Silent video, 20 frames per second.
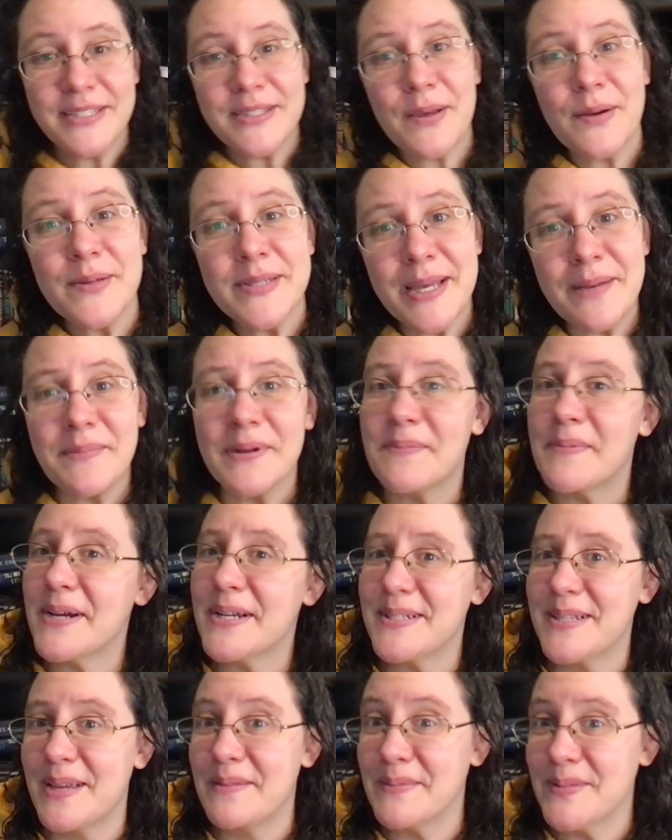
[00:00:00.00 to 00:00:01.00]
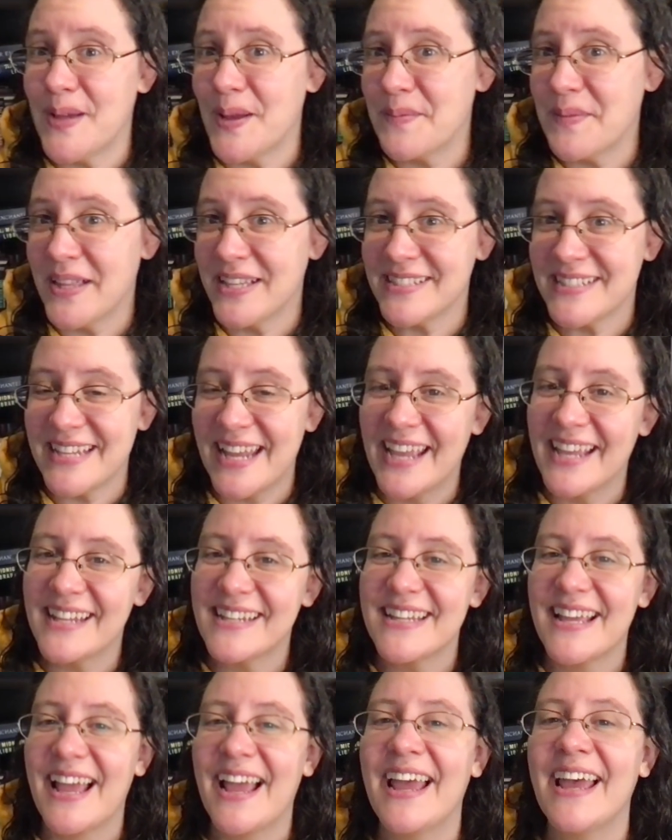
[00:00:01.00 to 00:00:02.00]
So I was at my part-time job last
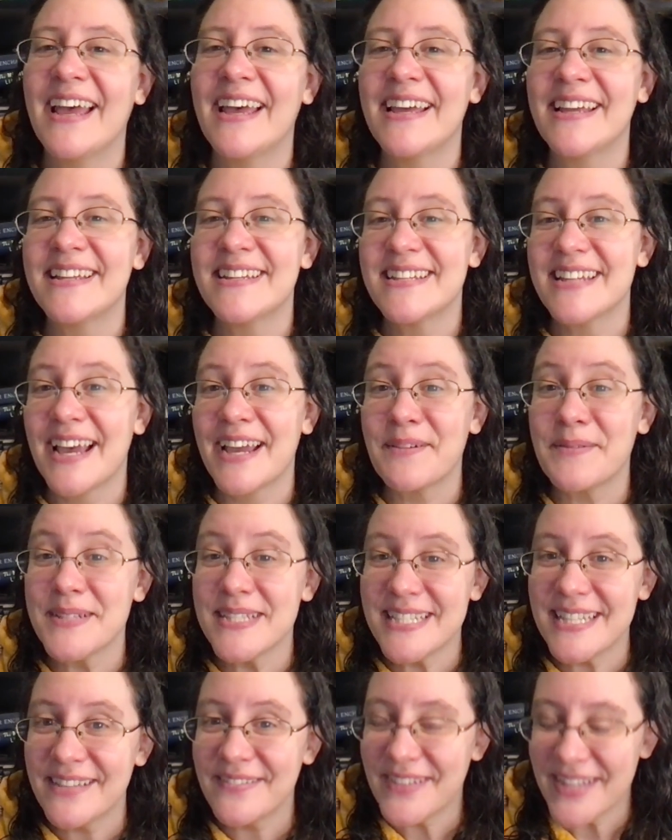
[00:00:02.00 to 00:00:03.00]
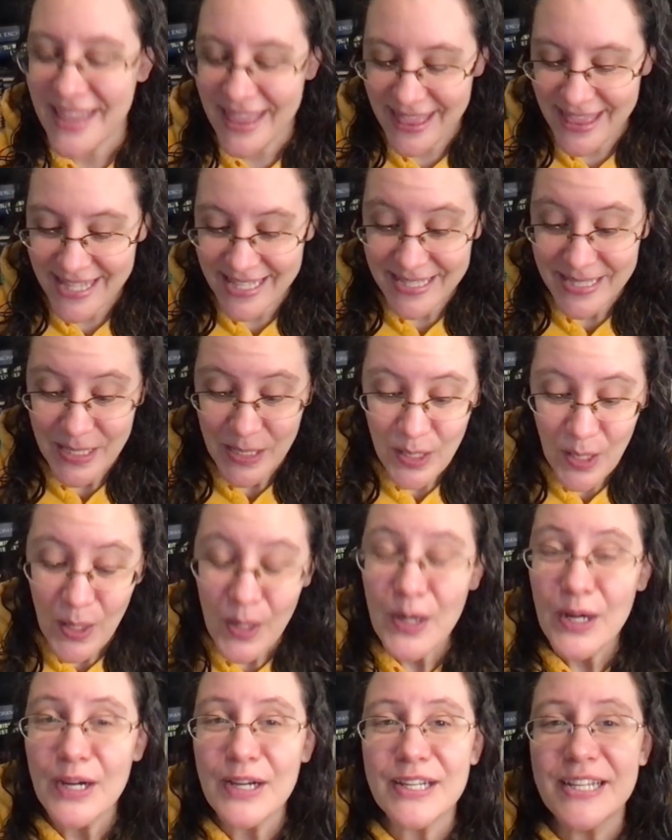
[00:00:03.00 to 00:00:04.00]
night and I was given this
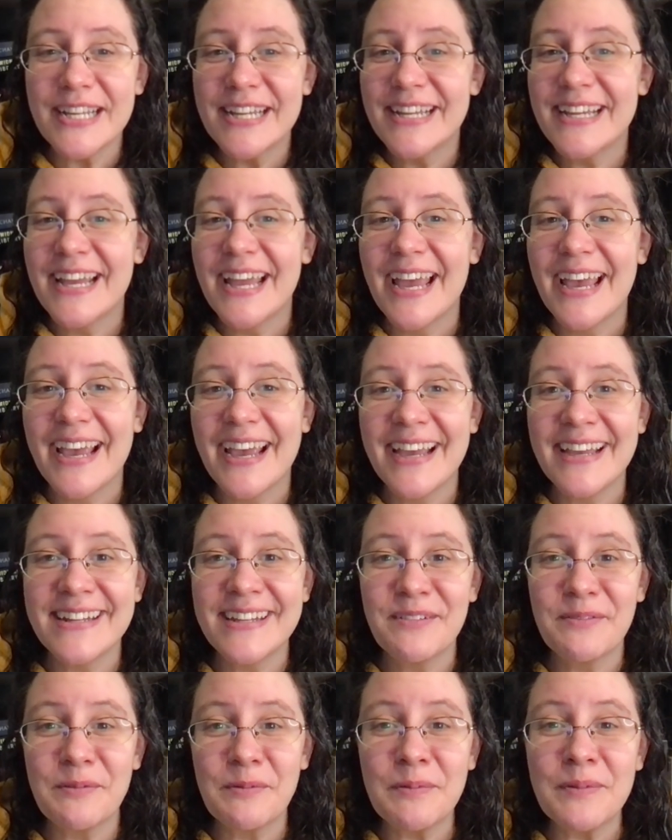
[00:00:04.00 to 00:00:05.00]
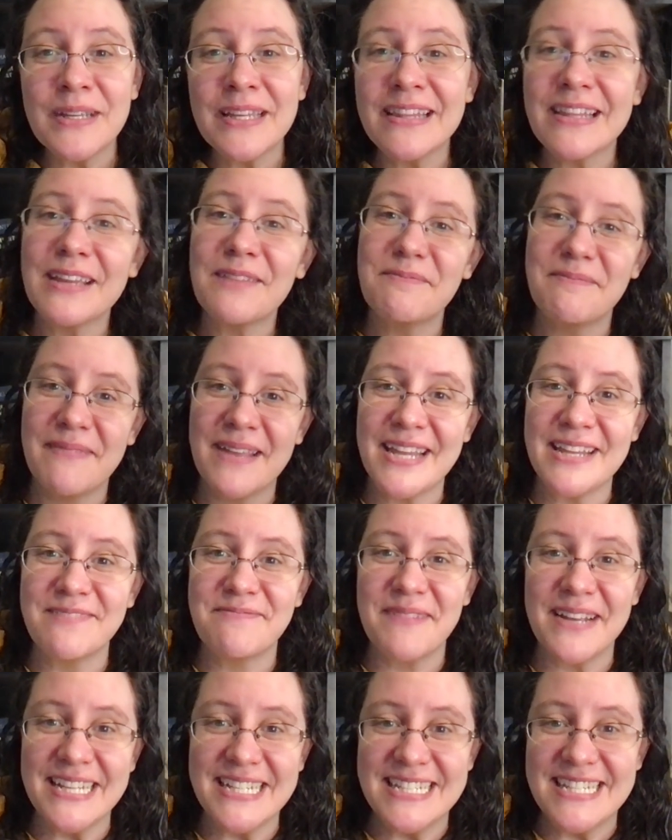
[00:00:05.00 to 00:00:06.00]
card and it really made
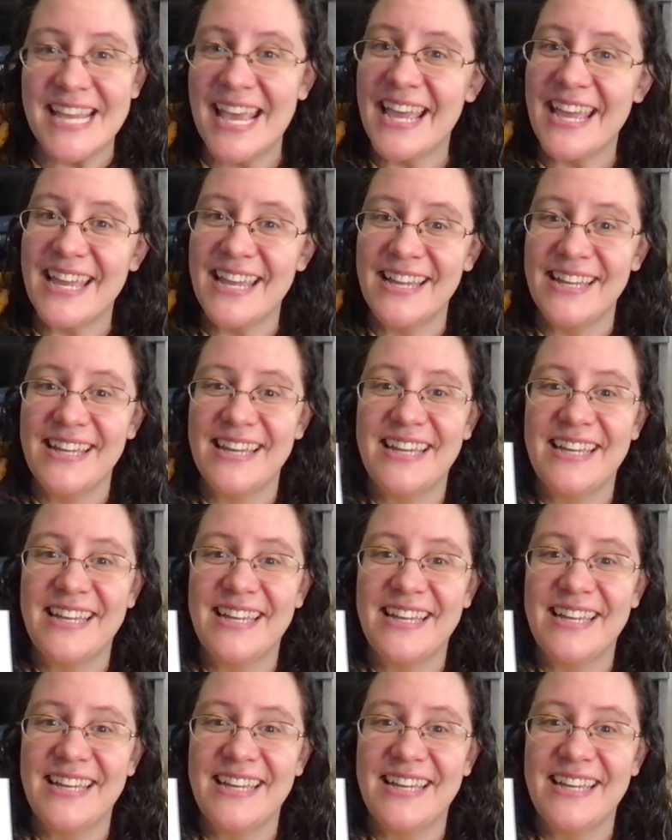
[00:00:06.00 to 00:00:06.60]
my day.